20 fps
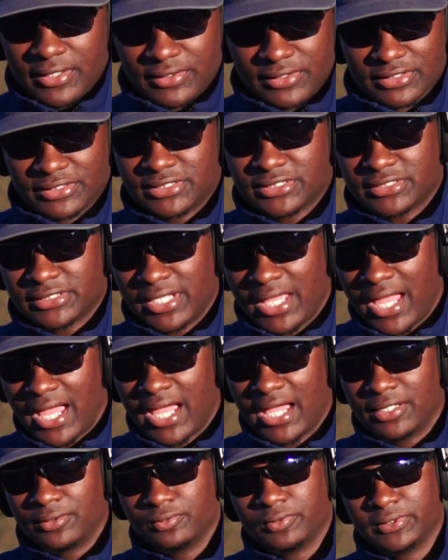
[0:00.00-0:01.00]
the
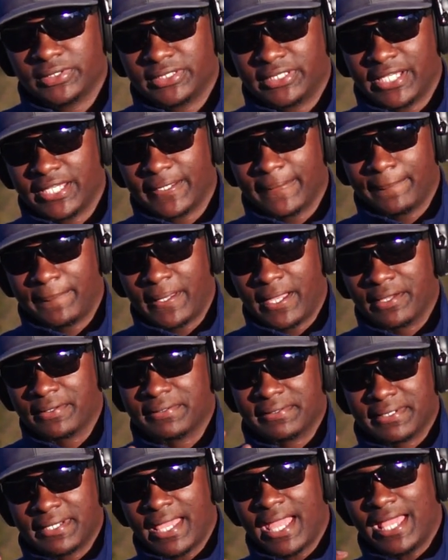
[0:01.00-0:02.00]
slide would get about
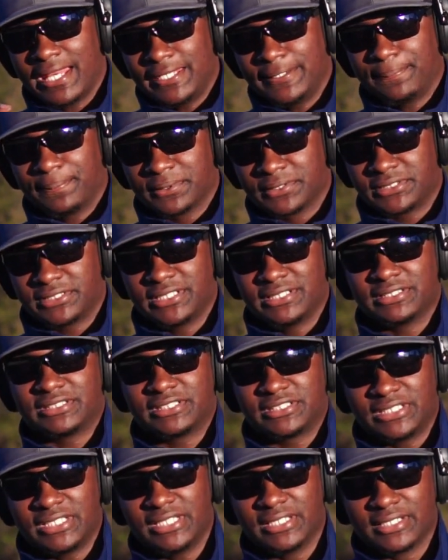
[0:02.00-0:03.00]
90%
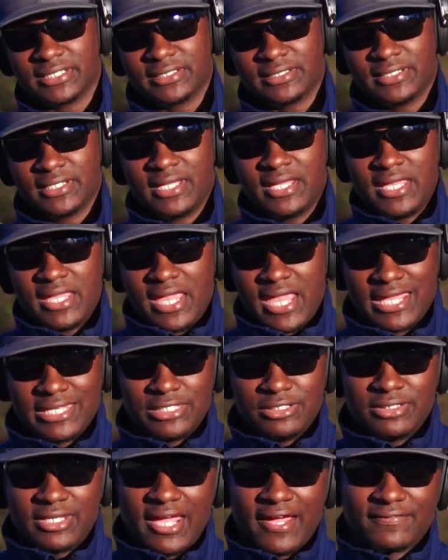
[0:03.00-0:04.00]
seated, and
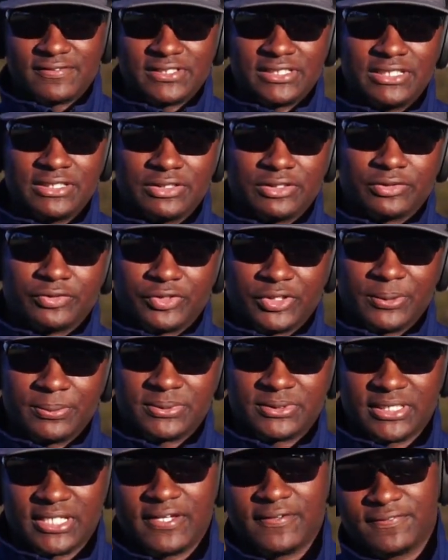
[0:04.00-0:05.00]
you'd have to hit the grip
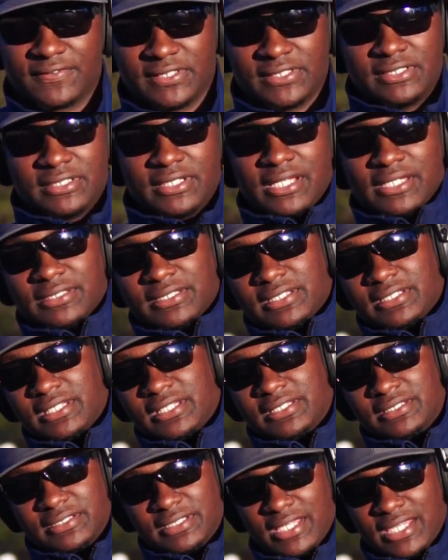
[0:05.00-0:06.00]
safety and then
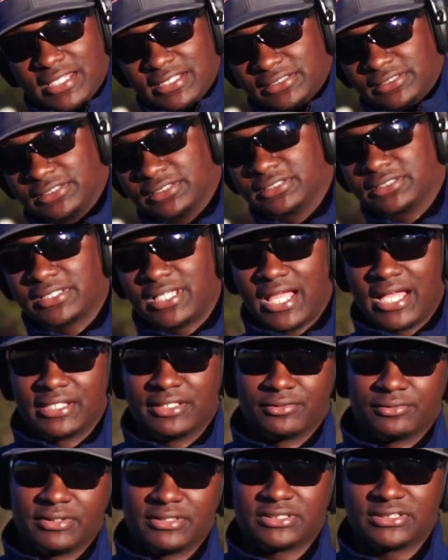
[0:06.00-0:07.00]
engage the slide
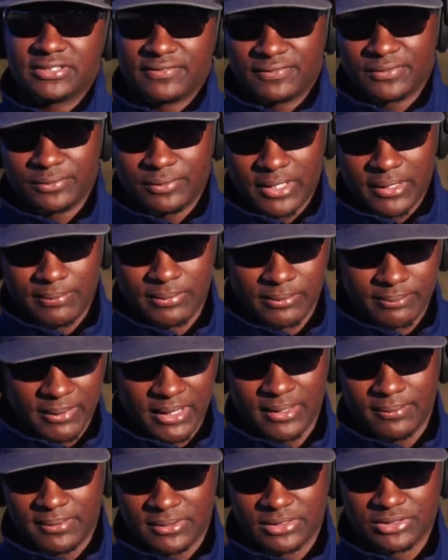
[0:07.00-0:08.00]
the rest of the way. But
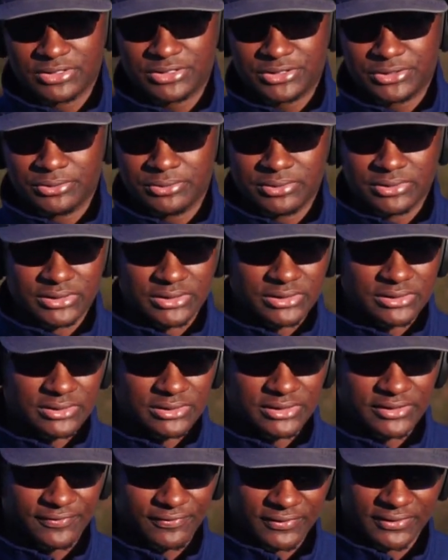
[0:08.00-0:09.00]
maybe the shooting
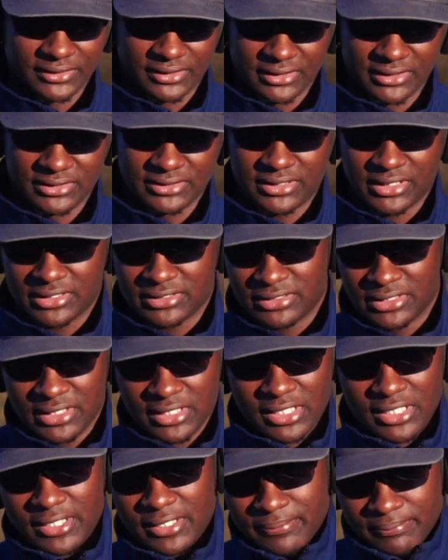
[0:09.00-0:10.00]
and different things has
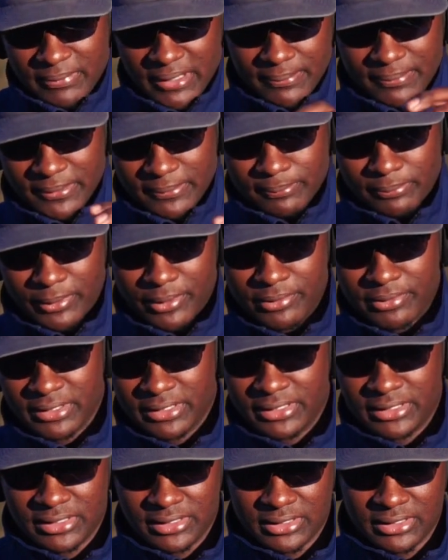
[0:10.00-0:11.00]
maybe
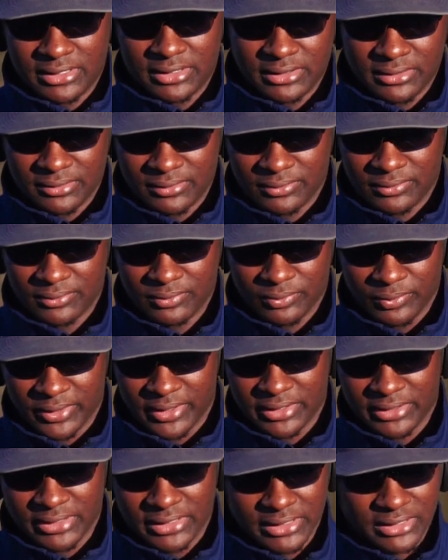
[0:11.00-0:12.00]
broken in where
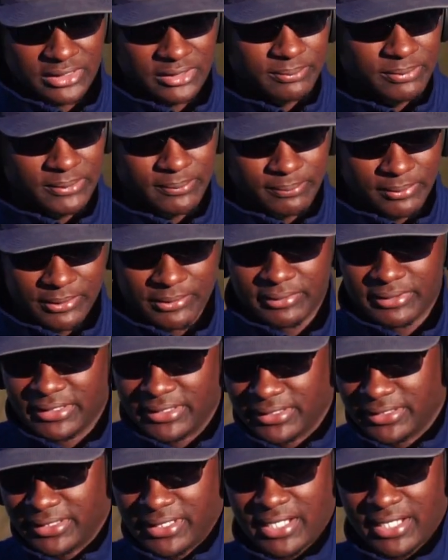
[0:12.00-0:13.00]
it needed to be
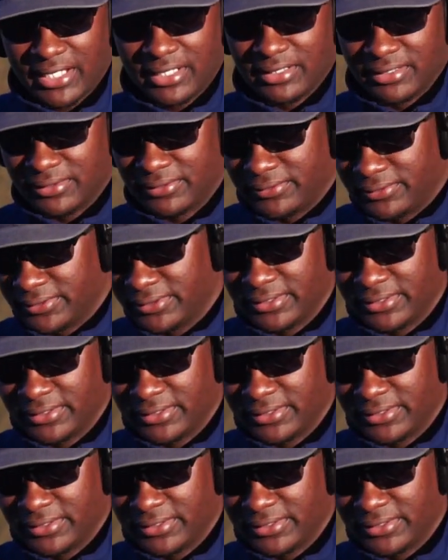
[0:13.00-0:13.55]
broken at, and